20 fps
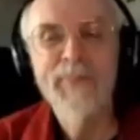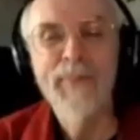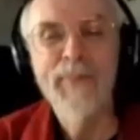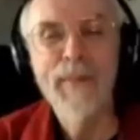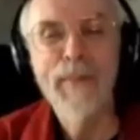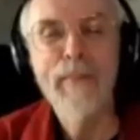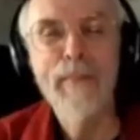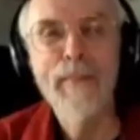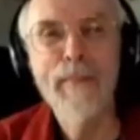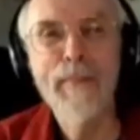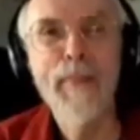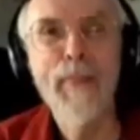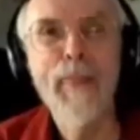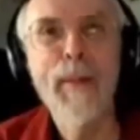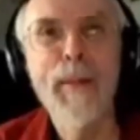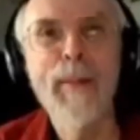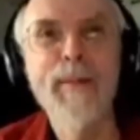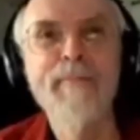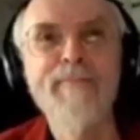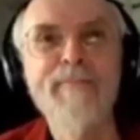a sort
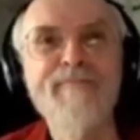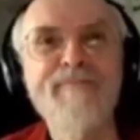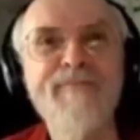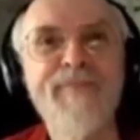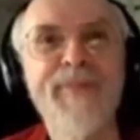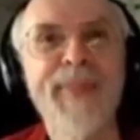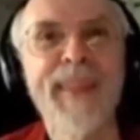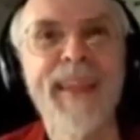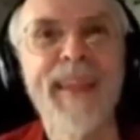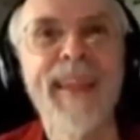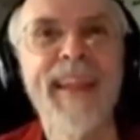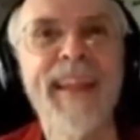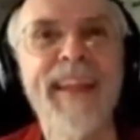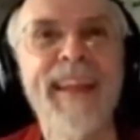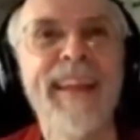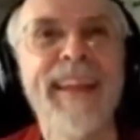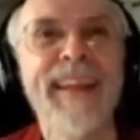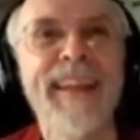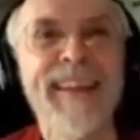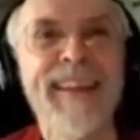of way.
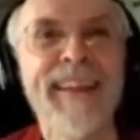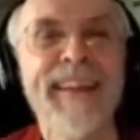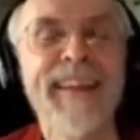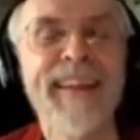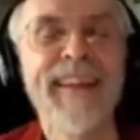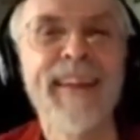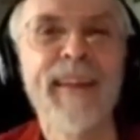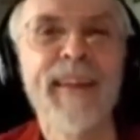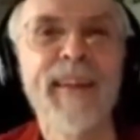But